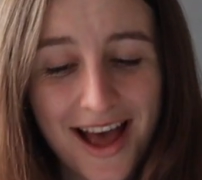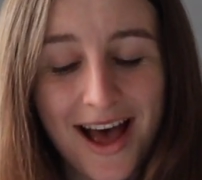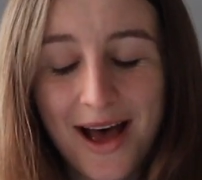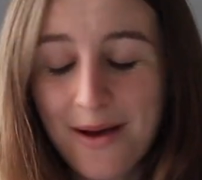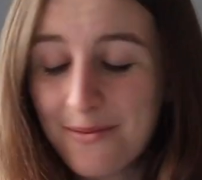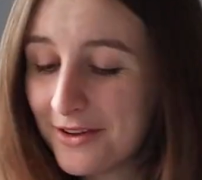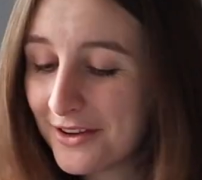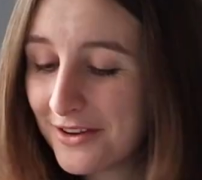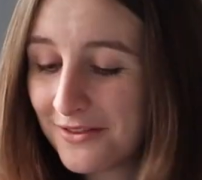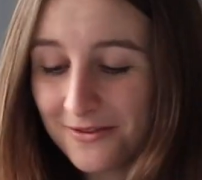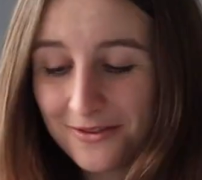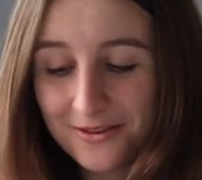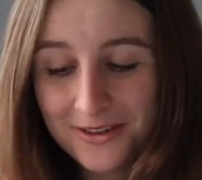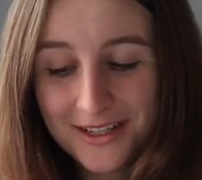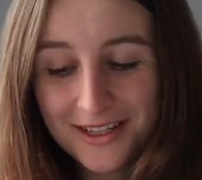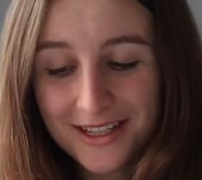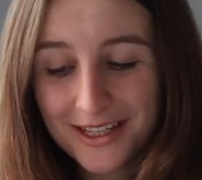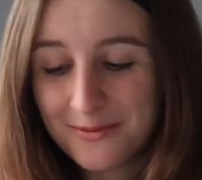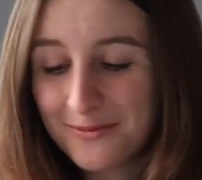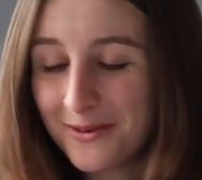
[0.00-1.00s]
I'm looking
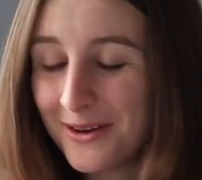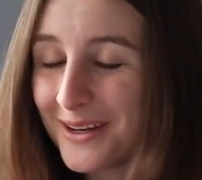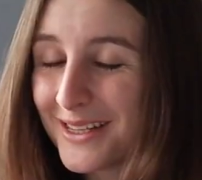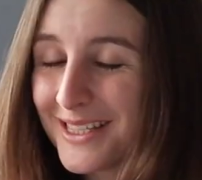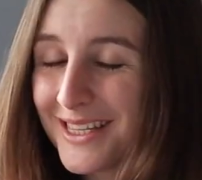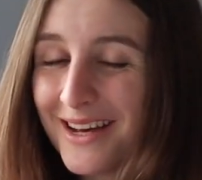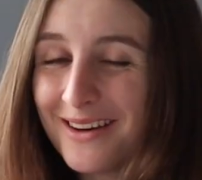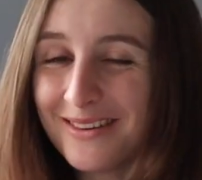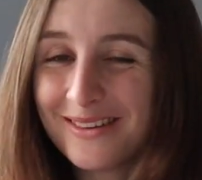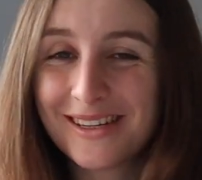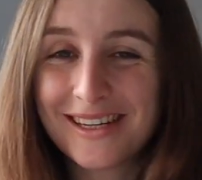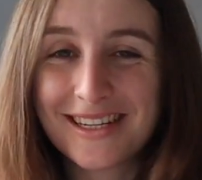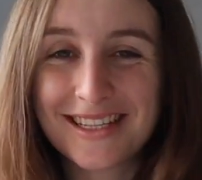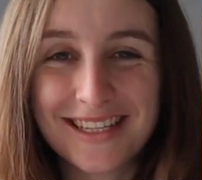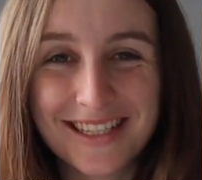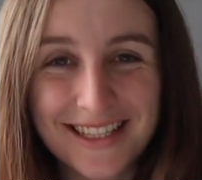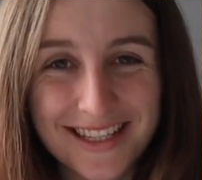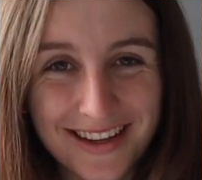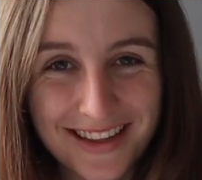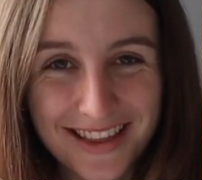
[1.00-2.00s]
forward to this box. I already
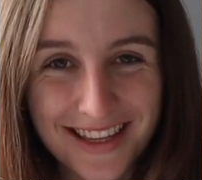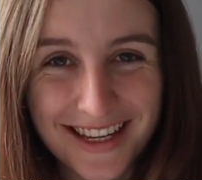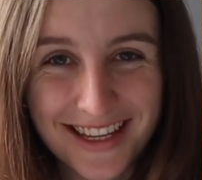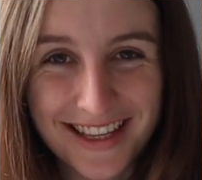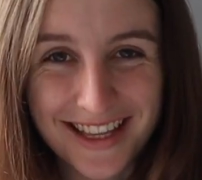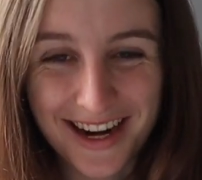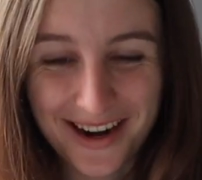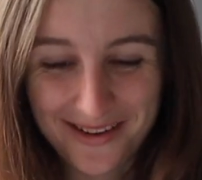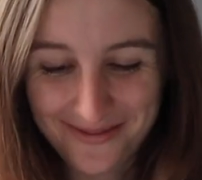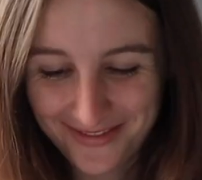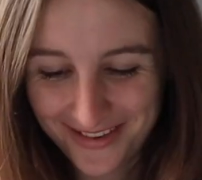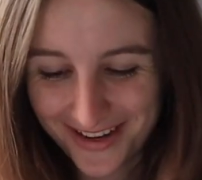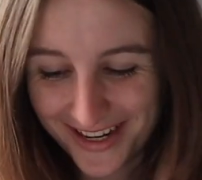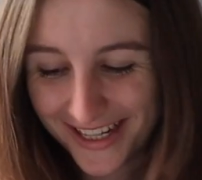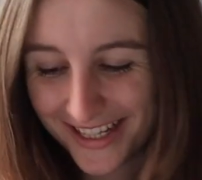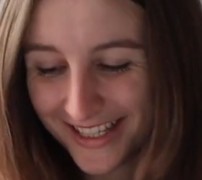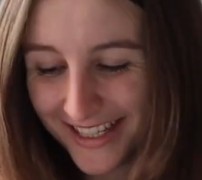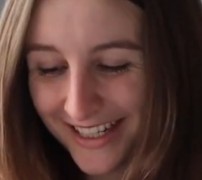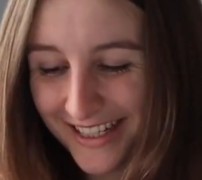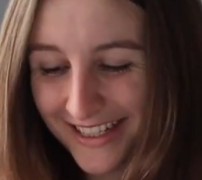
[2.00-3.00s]
see something that I'm
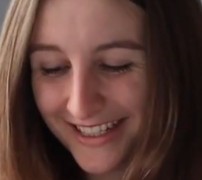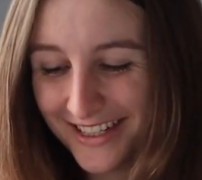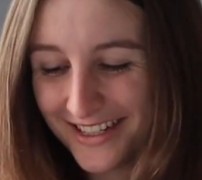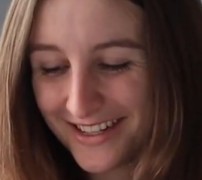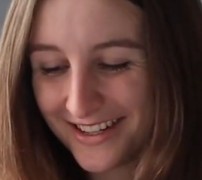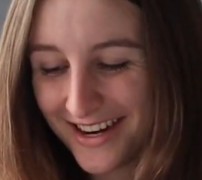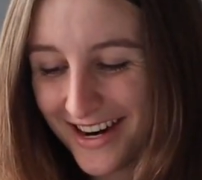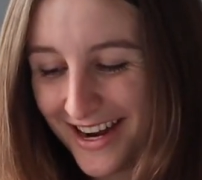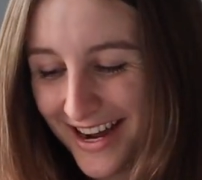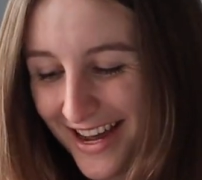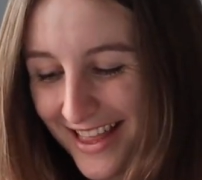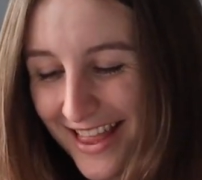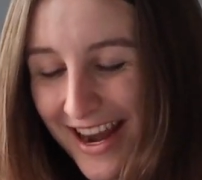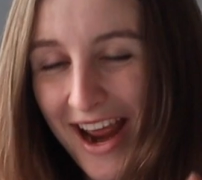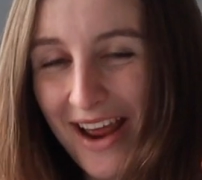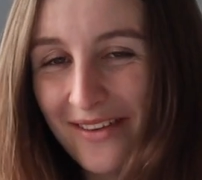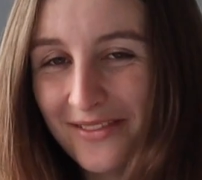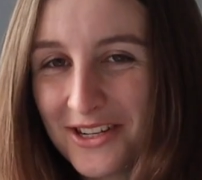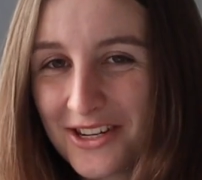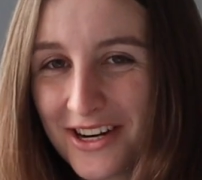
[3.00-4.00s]
very excited to try that
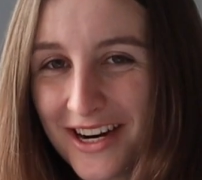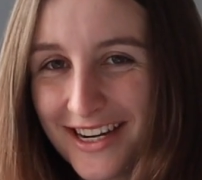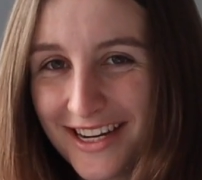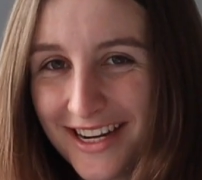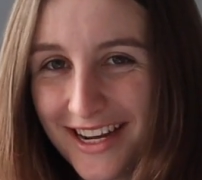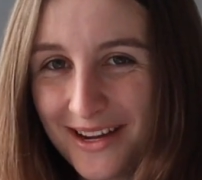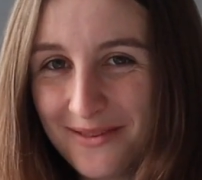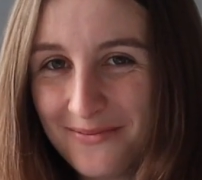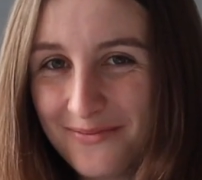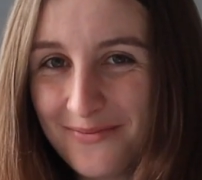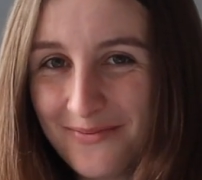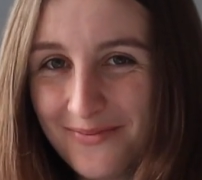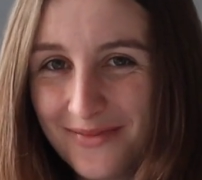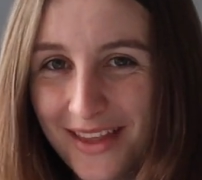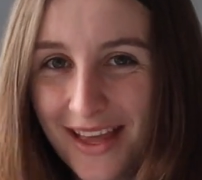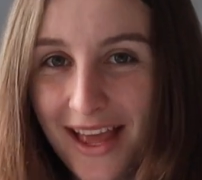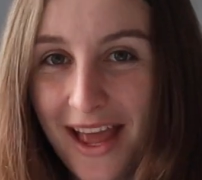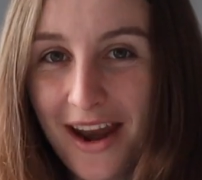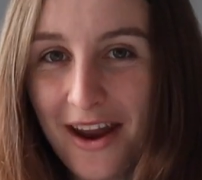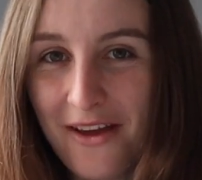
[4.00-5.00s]
I haven't tried yet
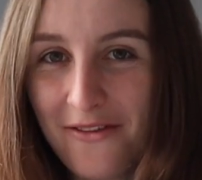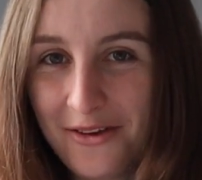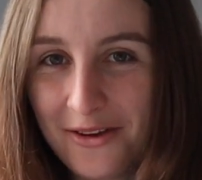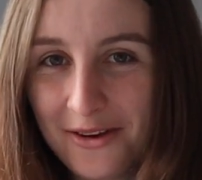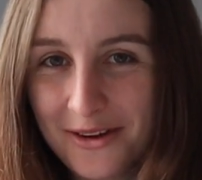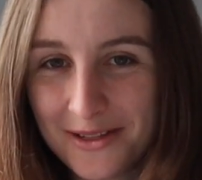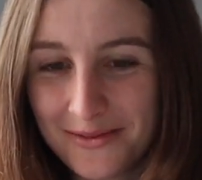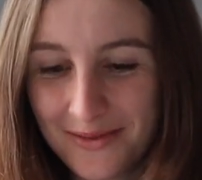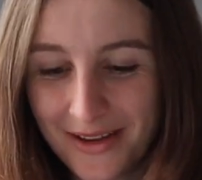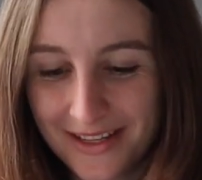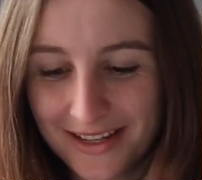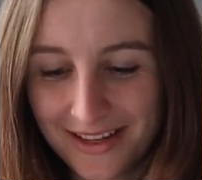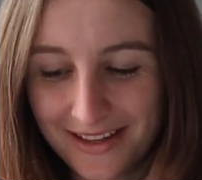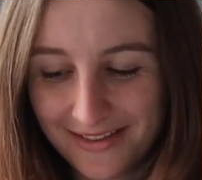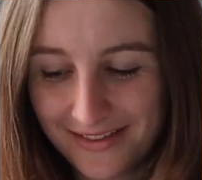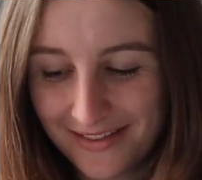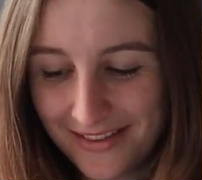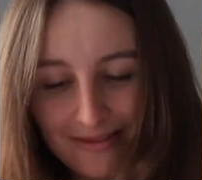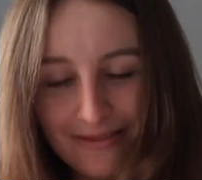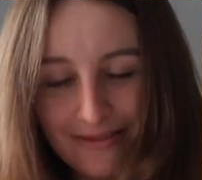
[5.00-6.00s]
and have heard is amazing.